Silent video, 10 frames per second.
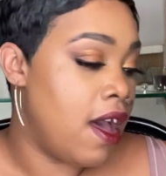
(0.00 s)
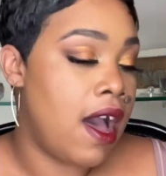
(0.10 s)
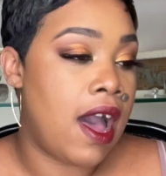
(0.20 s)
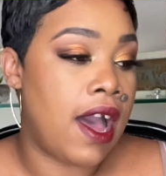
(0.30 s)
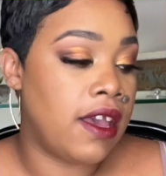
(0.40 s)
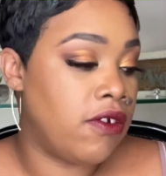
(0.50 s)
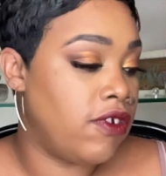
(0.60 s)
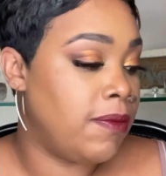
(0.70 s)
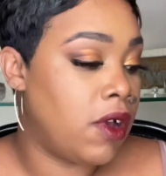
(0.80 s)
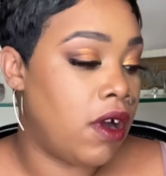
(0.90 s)
I
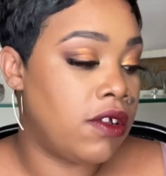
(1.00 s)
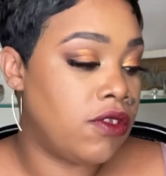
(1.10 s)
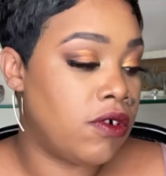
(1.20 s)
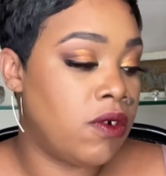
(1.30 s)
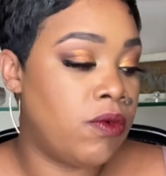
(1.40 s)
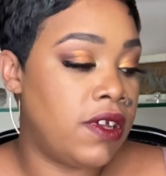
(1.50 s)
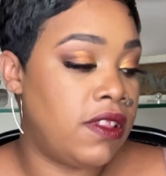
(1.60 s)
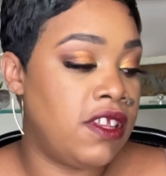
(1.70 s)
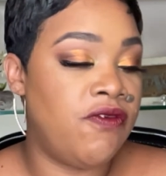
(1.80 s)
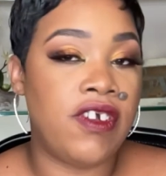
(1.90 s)
cream contour with
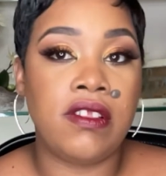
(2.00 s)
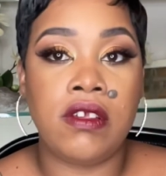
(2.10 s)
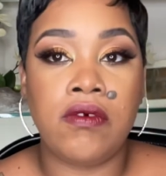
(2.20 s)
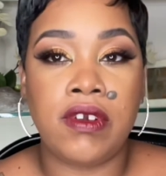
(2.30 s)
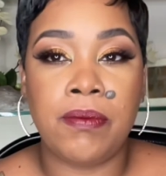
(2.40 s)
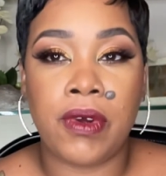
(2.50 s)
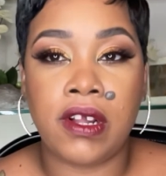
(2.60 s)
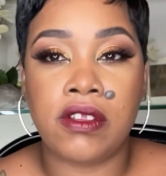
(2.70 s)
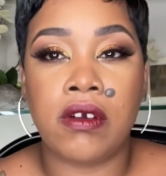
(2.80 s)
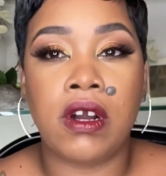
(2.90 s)
the Fenty Cream
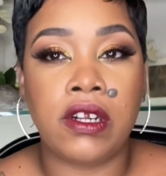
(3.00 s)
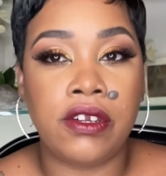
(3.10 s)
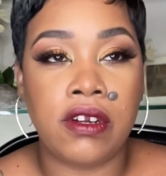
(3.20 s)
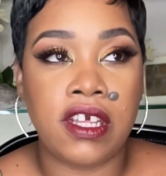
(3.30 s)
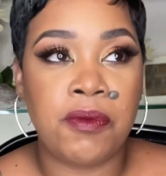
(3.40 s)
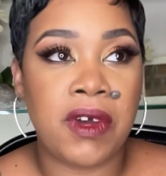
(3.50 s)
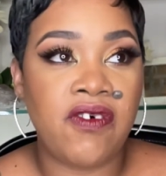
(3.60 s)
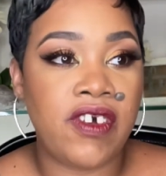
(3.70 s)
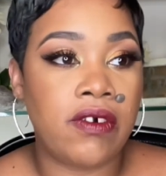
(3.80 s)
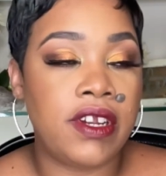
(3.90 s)
Bronzer underneath my
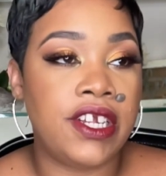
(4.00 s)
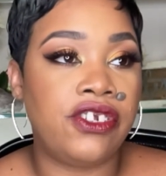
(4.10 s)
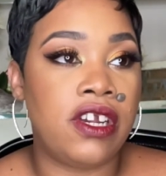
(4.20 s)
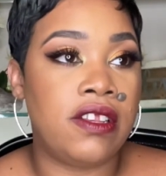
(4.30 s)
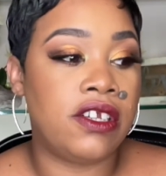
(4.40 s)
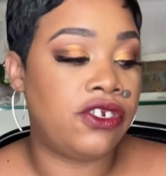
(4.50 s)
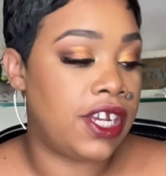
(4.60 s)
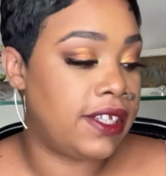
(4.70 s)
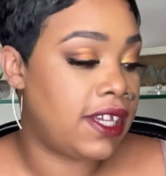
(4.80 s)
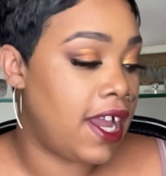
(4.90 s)
foundation in the
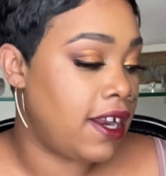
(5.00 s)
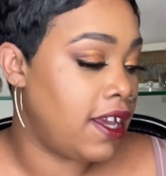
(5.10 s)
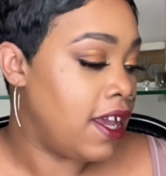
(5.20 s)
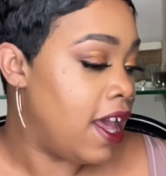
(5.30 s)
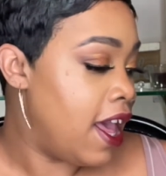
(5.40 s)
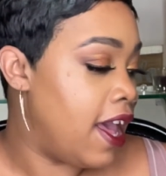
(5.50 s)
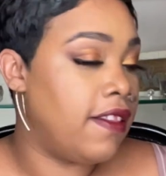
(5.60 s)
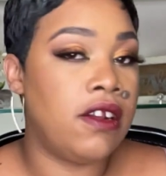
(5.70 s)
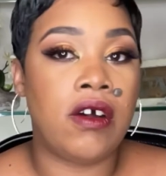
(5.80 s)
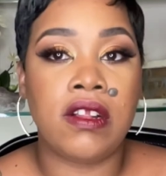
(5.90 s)
shade Teddy. And
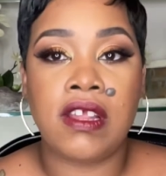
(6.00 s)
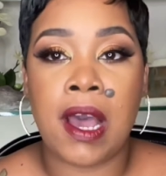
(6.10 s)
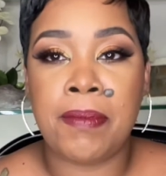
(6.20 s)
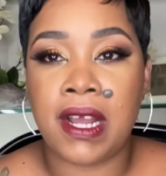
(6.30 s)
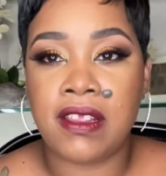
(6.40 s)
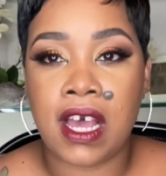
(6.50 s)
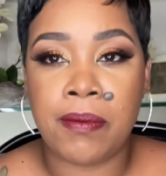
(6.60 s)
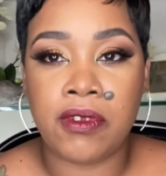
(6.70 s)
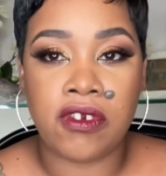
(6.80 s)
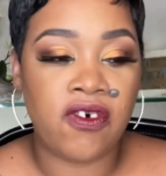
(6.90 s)
then on top, I
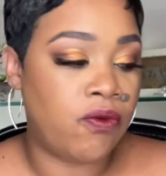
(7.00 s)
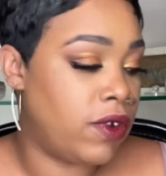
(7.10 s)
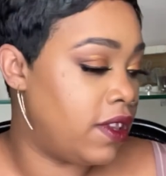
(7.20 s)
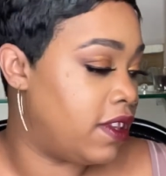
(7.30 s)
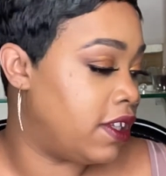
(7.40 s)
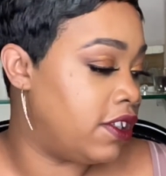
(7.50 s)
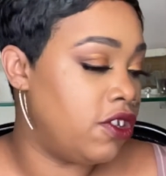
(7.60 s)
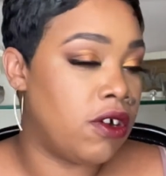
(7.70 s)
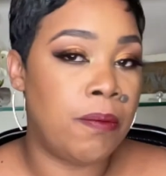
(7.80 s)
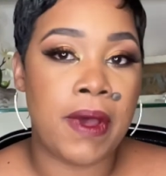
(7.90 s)
topped it off with the
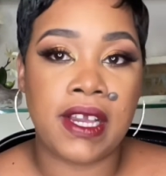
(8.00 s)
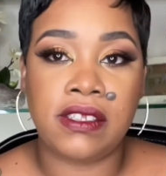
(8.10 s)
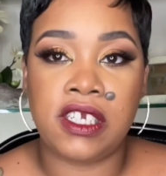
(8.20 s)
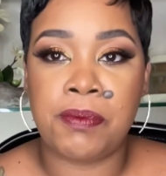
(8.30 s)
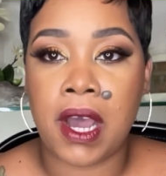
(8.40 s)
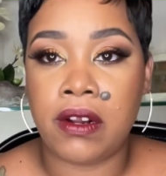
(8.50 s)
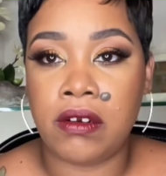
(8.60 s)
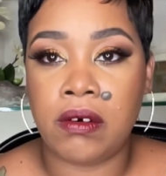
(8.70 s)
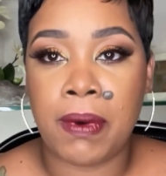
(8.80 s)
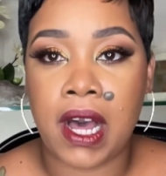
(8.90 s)
Dior Backstage Powder
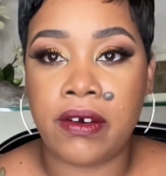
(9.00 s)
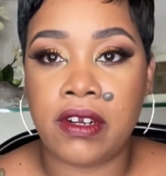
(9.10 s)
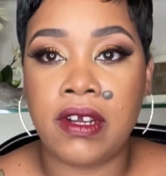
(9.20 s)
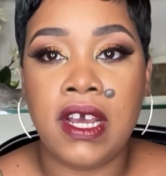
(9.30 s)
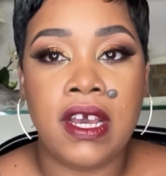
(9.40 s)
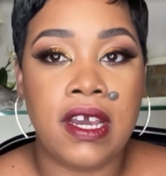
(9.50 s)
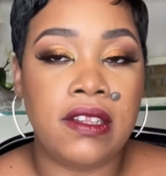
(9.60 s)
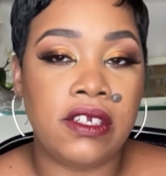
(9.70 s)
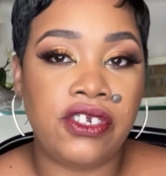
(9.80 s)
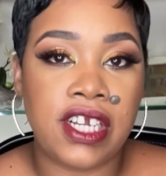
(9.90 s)
No Powder in
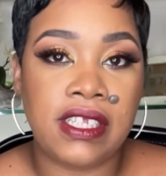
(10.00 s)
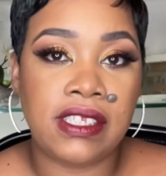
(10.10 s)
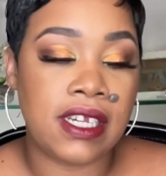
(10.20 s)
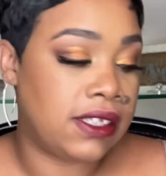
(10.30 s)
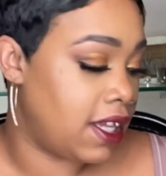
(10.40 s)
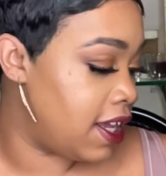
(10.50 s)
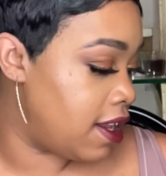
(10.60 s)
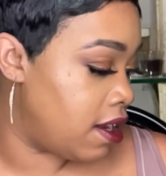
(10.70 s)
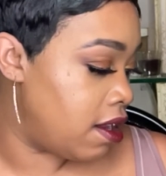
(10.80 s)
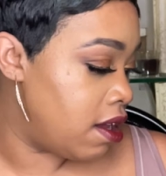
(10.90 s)
the shade 6N.